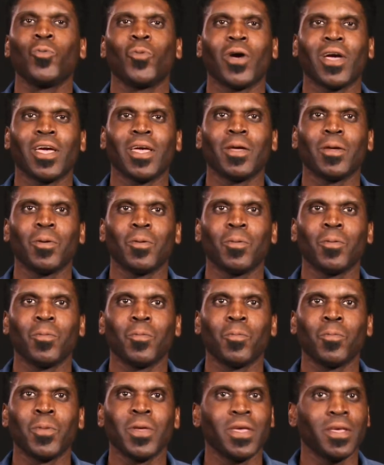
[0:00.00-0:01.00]
way,
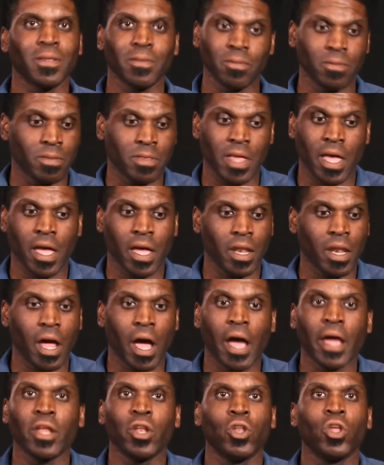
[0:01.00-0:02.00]
be it that
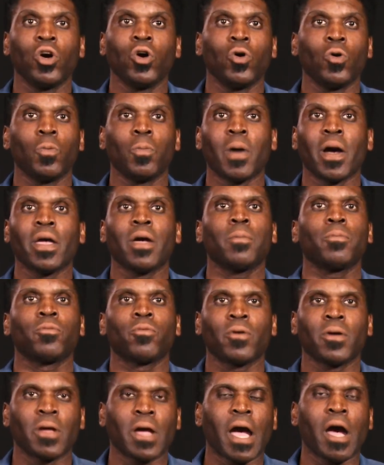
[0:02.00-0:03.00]
I know my
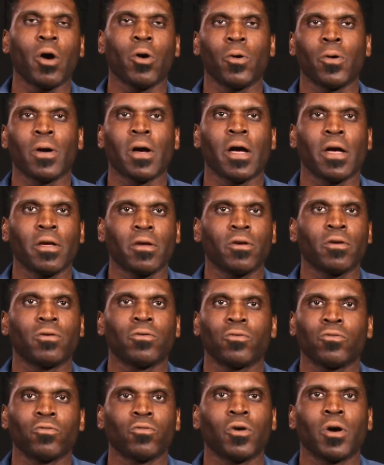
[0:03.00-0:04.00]
upbringing, how I
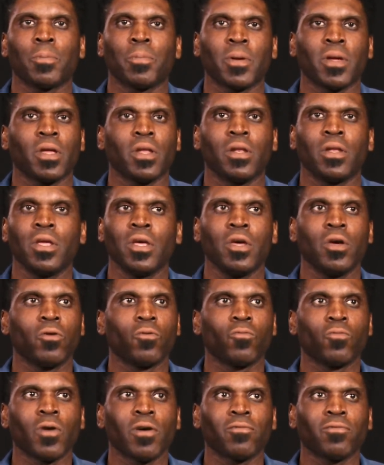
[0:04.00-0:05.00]
grew up in
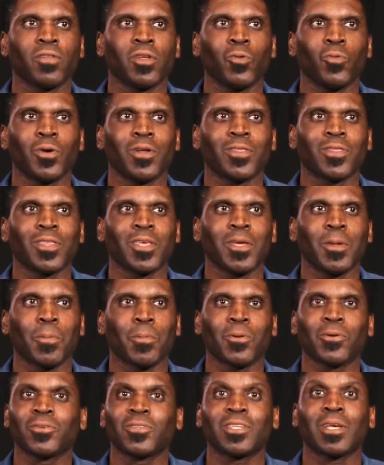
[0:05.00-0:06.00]
roughly what the
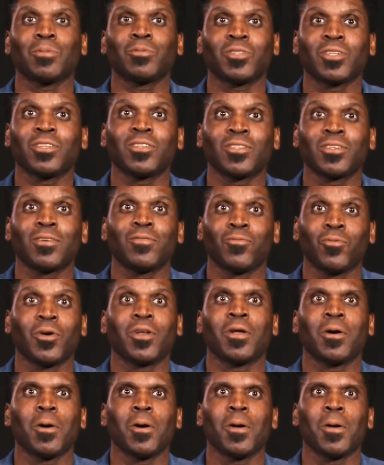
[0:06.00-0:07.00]
perceptions of what
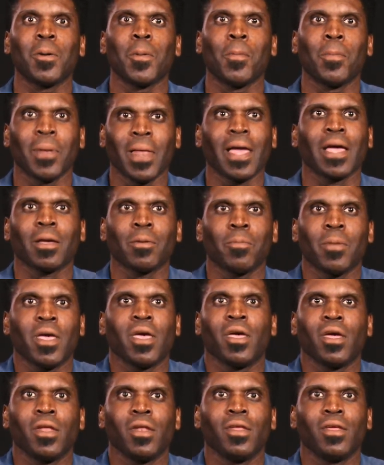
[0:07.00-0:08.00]
a black
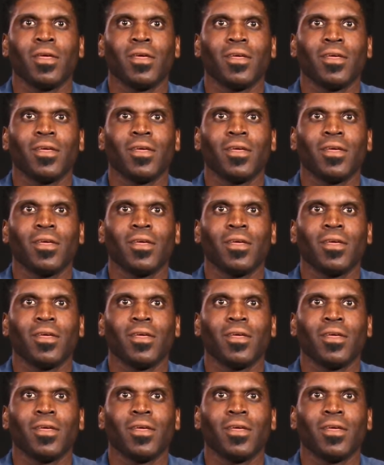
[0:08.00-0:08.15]
man